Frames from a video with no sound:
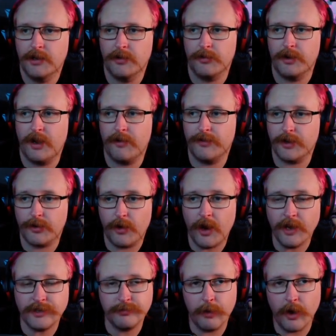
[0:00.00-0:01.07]
We have the
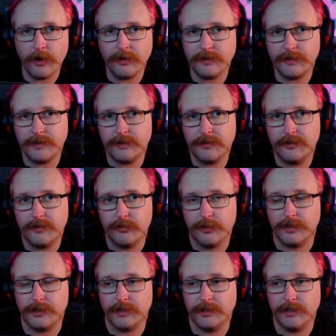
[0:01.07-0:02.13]
grass box,
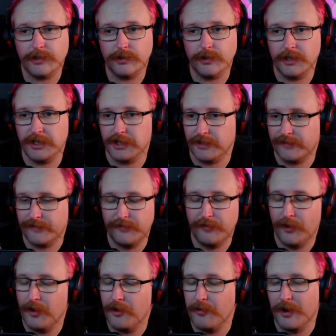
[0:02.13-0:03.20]
which is literally just
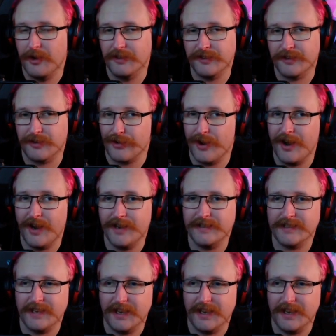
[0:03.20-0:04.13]
4 walls, grass,